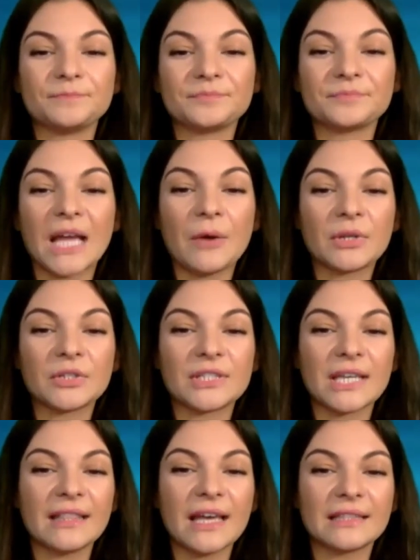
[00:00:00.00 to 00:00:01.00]
I want to
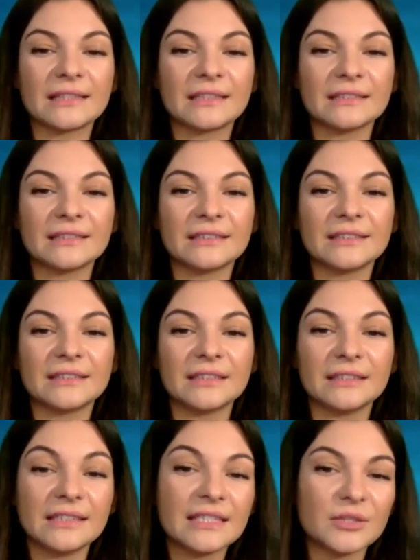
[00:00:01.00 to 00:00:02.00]
say that
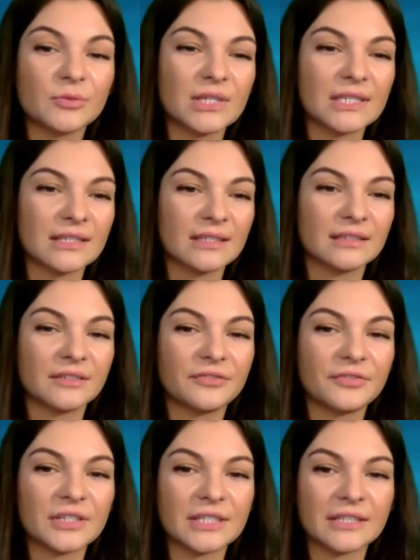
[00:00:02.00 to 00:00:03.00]
this was the
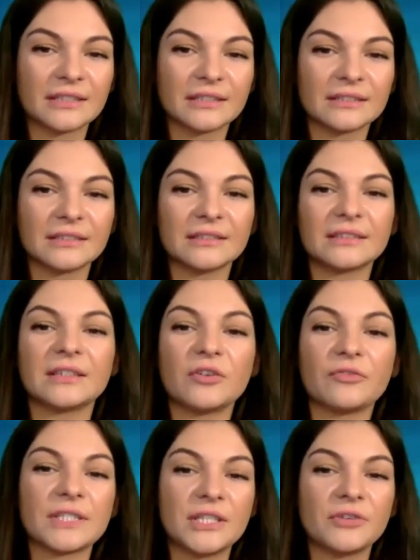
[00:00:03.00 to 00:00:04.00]
first
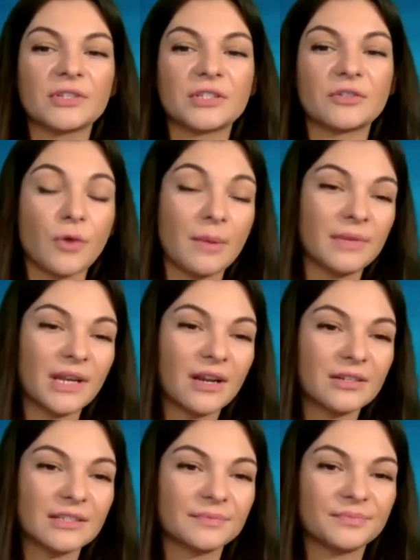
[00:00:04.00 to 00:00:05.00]
of a series of
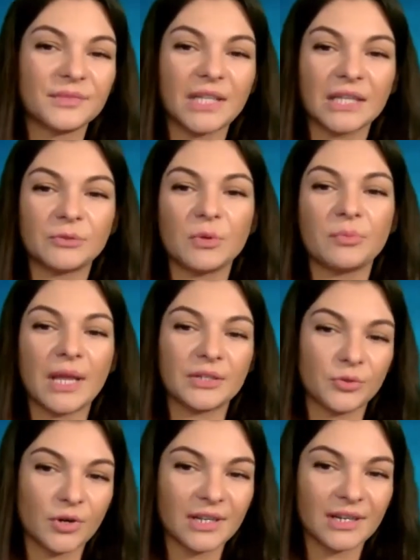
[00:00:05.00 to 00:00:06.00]
webinars that we plan
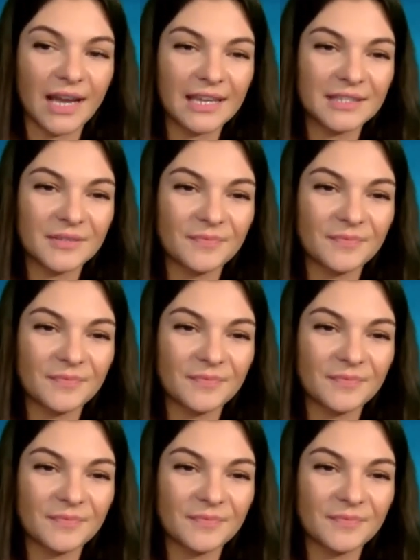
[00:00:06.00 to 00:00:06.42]
to organize